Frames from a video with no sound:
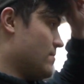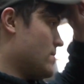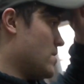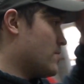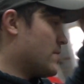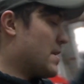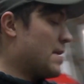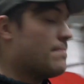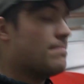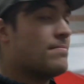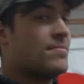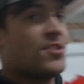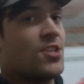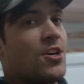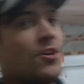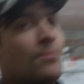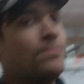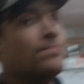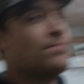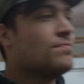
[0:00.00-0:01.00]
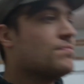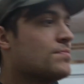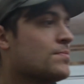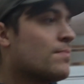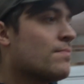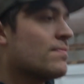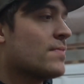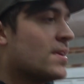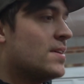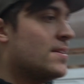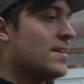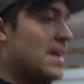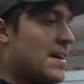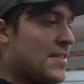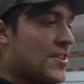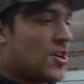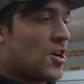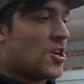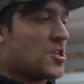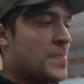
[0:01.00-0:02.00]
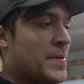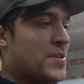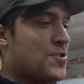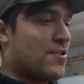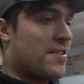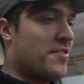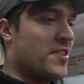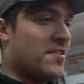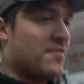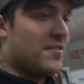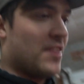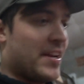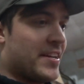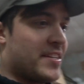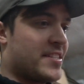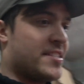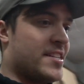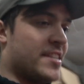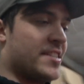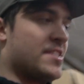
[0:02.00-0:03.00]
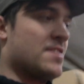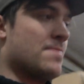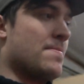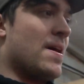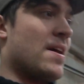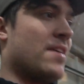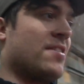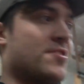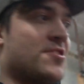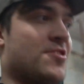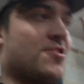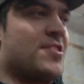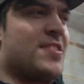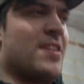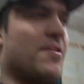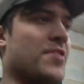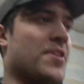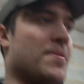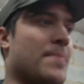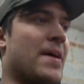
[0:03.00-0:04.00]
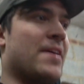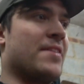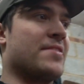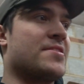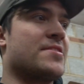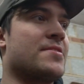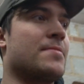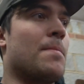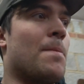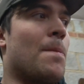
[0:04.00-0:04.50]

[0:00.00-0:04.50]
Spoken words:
Okay, so yeah, the car's been driven like 60 miles or 70 miles.